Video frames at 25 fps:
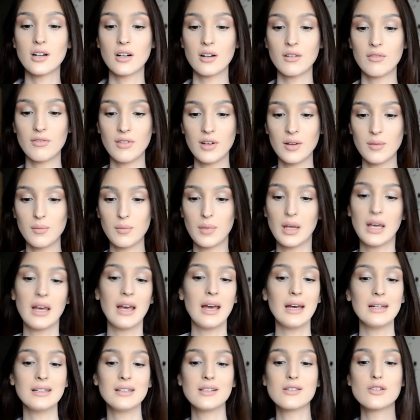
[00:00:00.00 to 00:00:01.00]
than me,
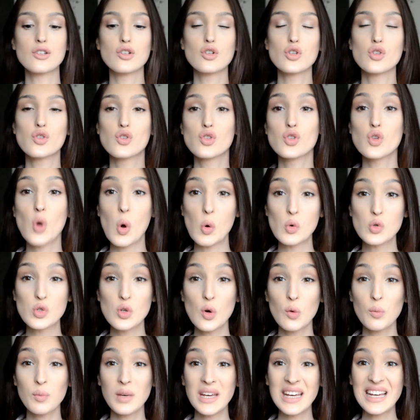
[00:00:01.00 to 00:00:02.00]
and it's so
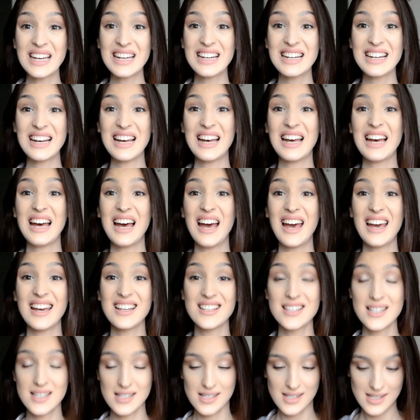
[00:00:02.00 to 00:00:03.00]
pink.
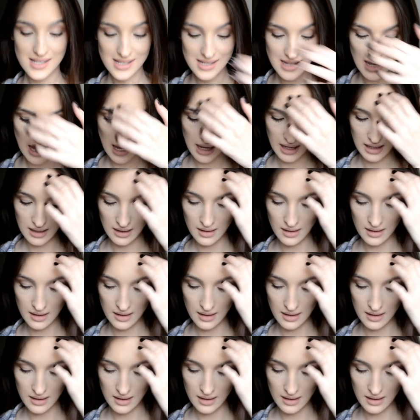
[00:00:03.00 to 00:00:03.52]
It's insane.